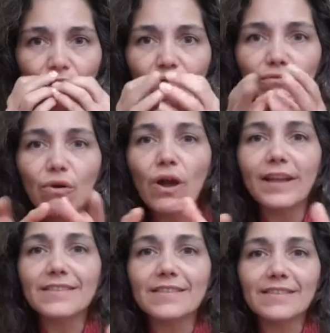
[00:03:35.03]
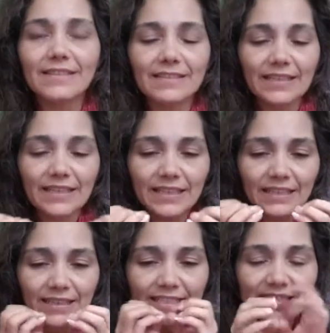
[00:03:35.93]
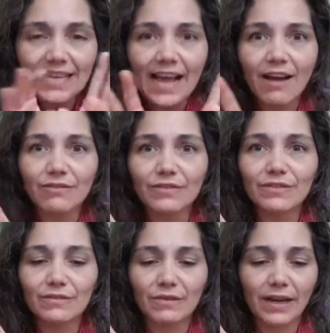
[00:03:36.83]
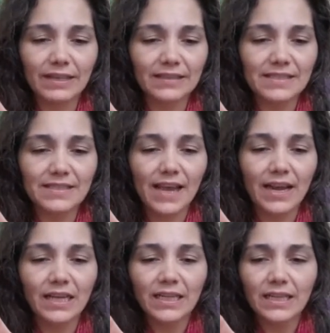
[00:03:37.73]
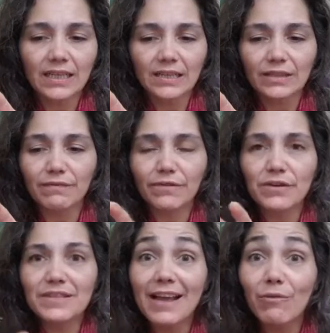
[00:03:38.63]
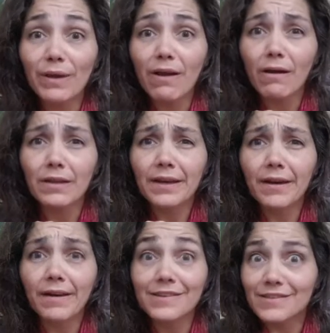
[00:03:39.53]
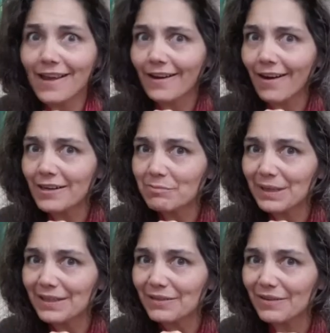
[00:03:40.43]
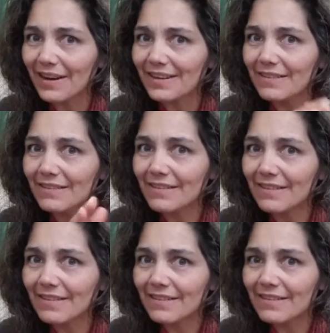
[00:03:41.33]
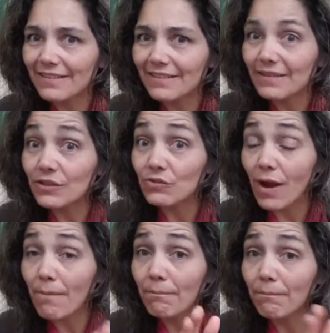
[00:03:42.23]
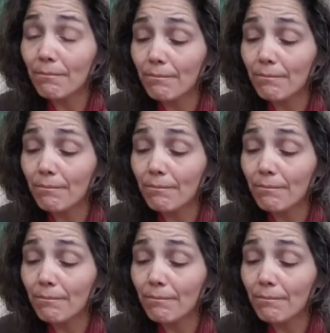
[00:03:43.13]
the voice, the, the sound, right? They say the first sound we all hear is that heartbeat, right? The drum,